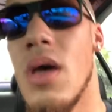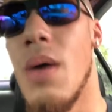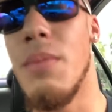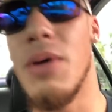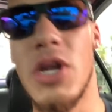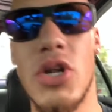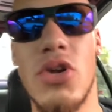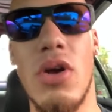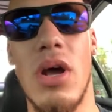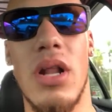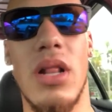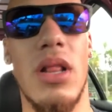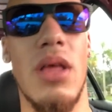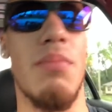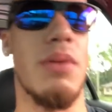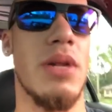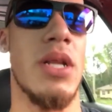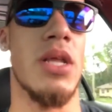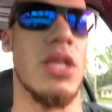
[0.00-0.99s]
I'm gonna try to
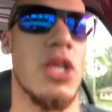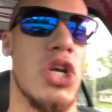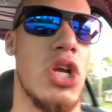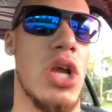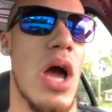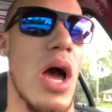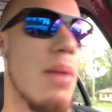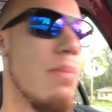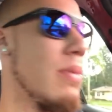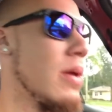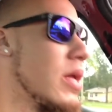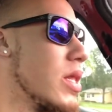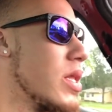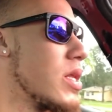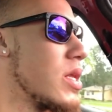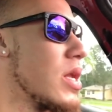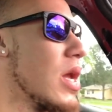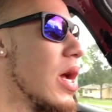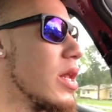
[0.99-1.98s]
limp it to the shop because
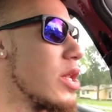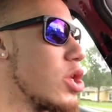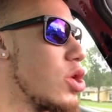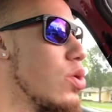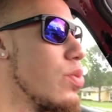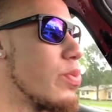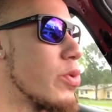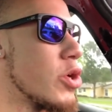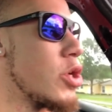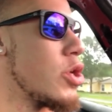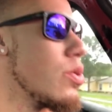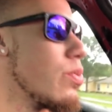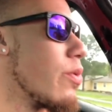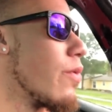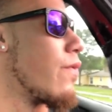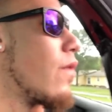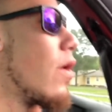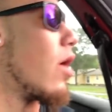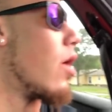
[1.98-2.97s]
it's not
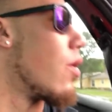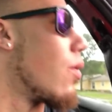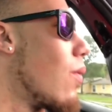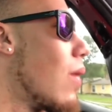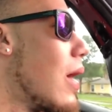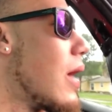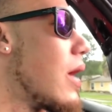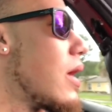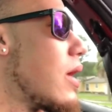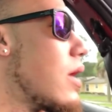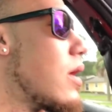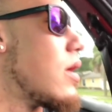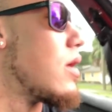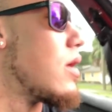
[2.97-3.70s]
super far away.